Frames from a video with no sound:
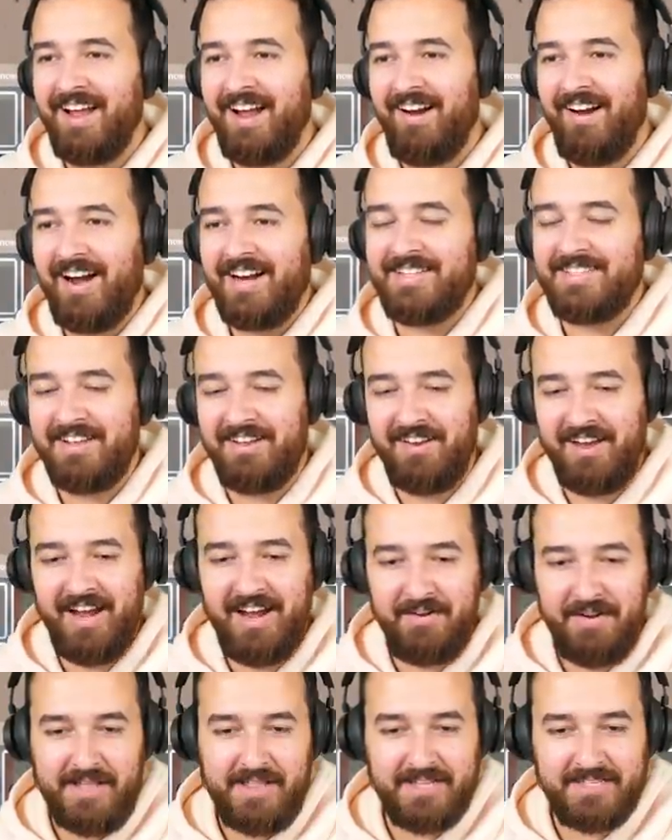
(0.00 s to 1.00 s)
all right, so
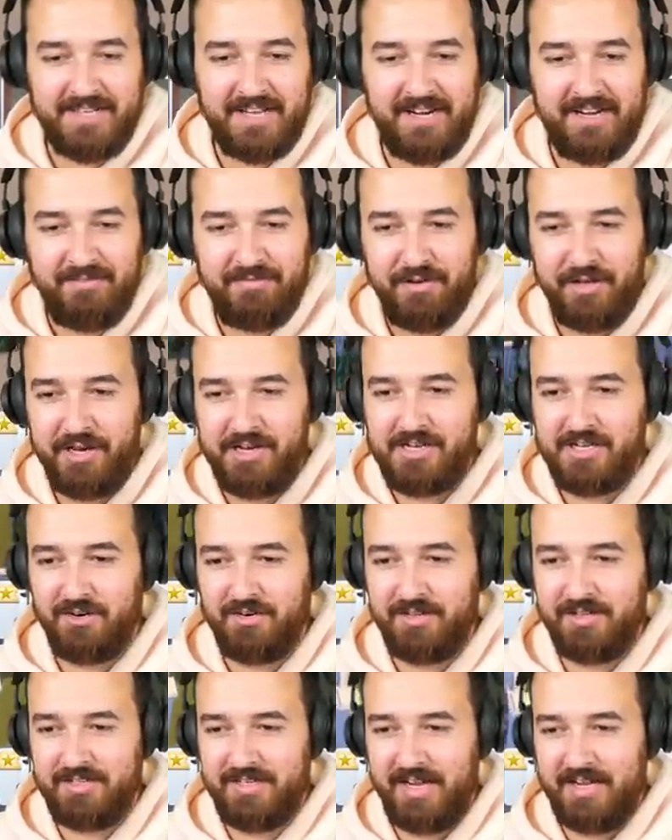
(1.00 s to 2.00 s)
anyway, let's get our furniture
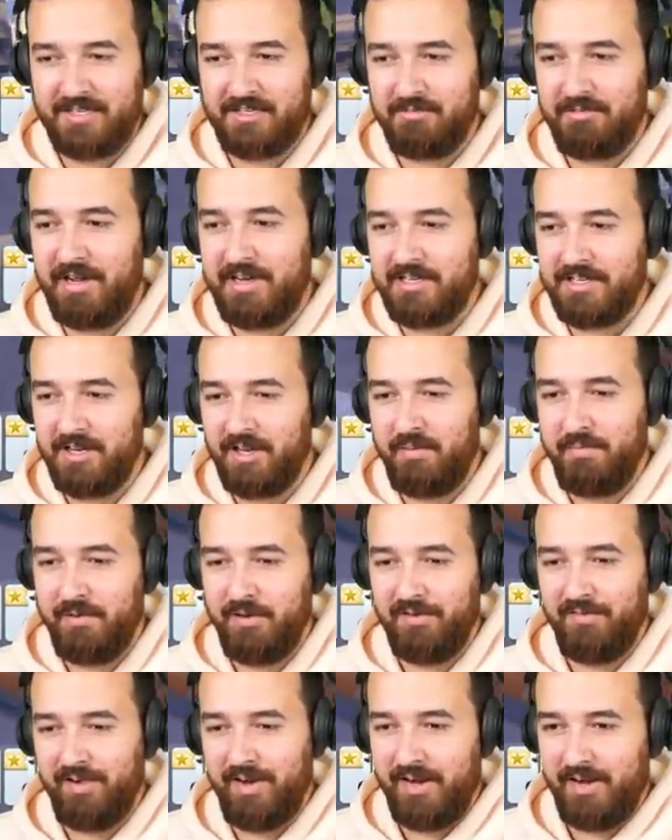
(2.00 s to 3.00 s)
in this house because we actually got to
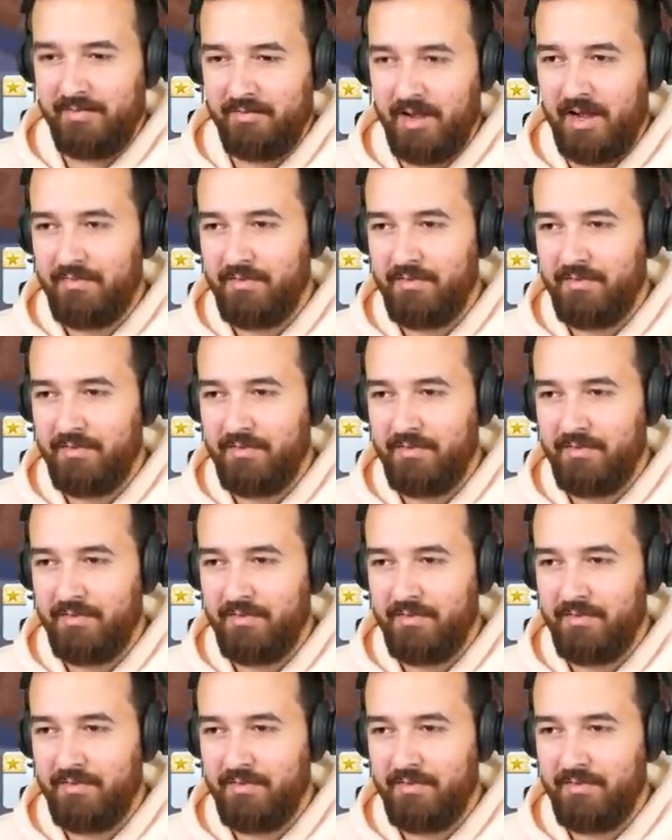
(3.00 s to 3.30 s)
move in.